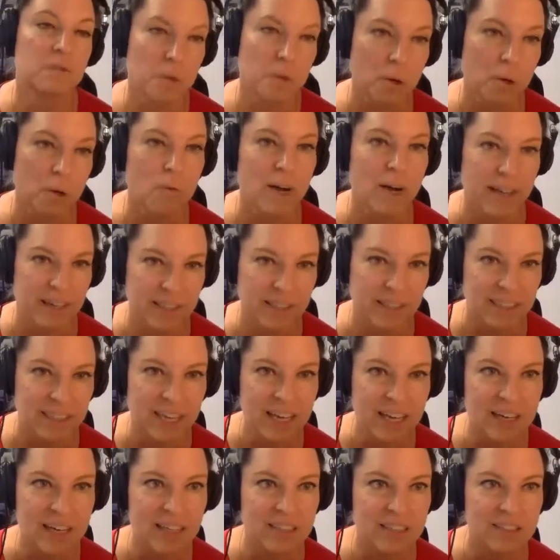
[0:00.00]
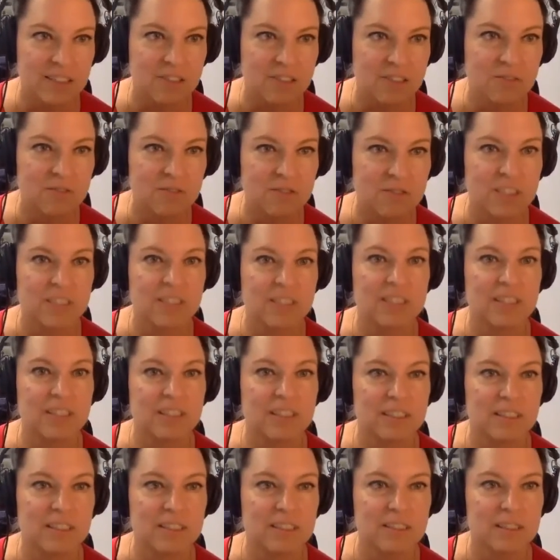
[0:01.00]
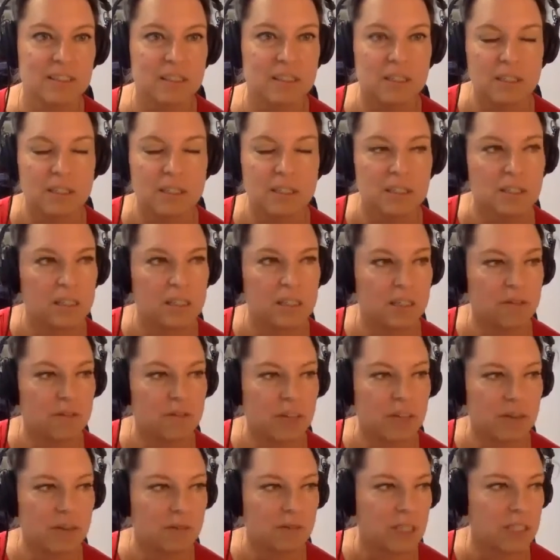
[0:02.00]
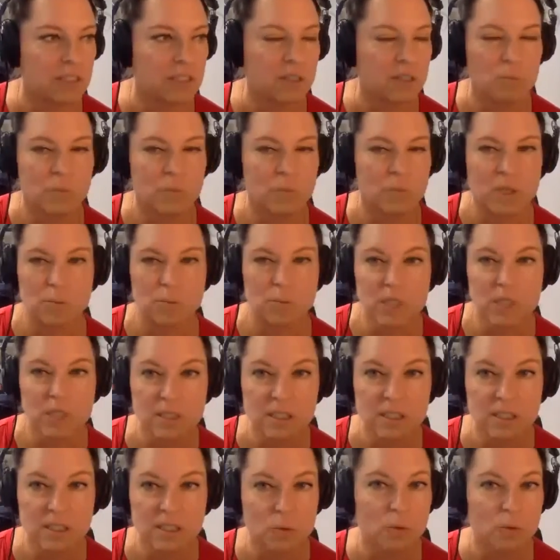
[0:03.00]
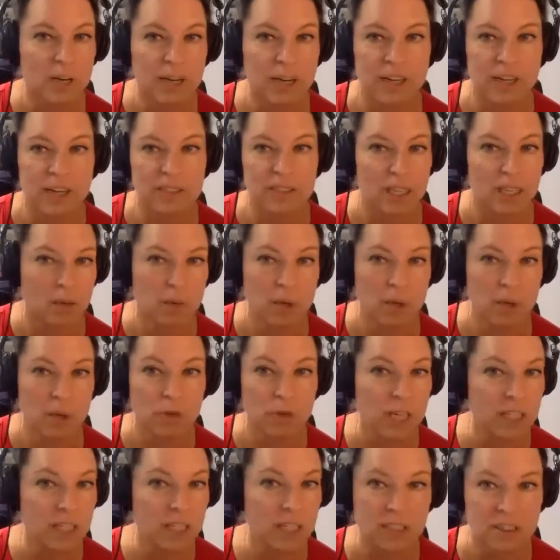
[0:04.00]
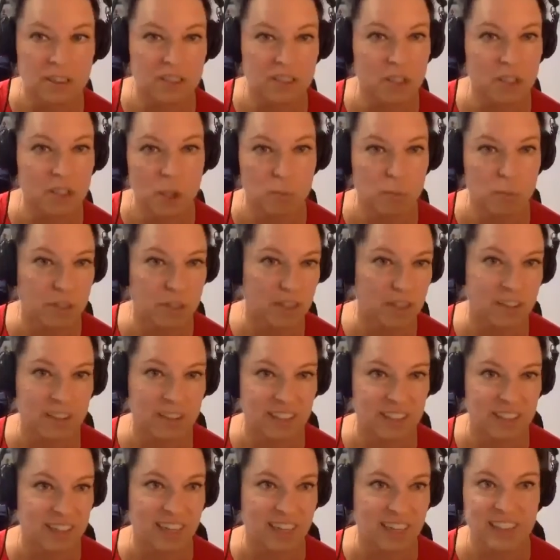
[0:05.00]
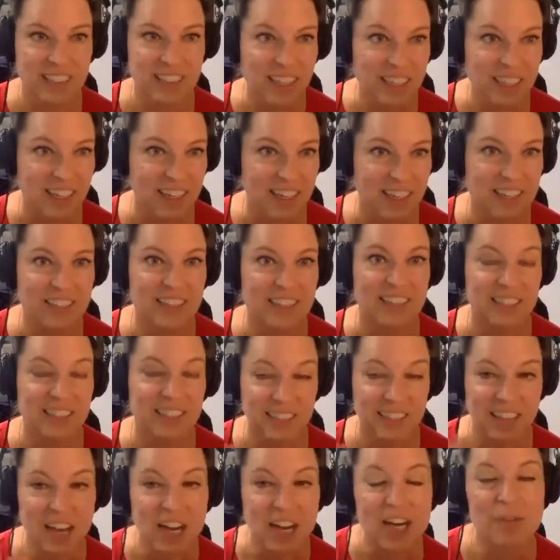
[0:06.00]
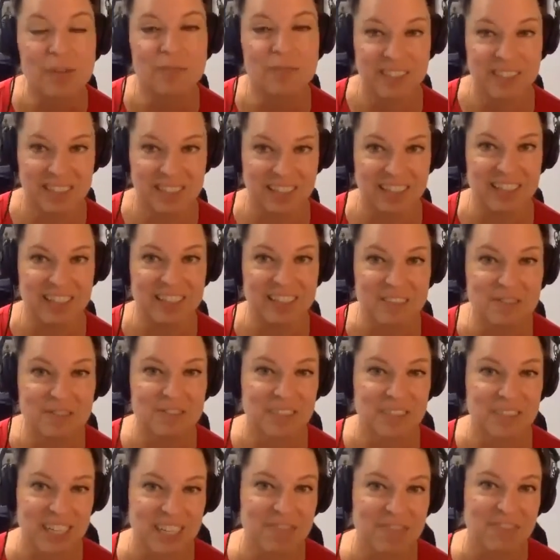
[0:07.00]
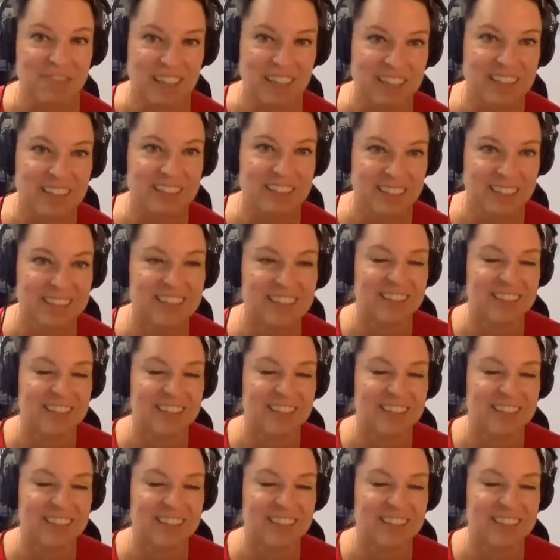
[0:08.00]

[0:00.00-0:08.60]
me wind down, versus if I read something business wise, like my brain starts going with all these ideas, and that's the opposite of what I want.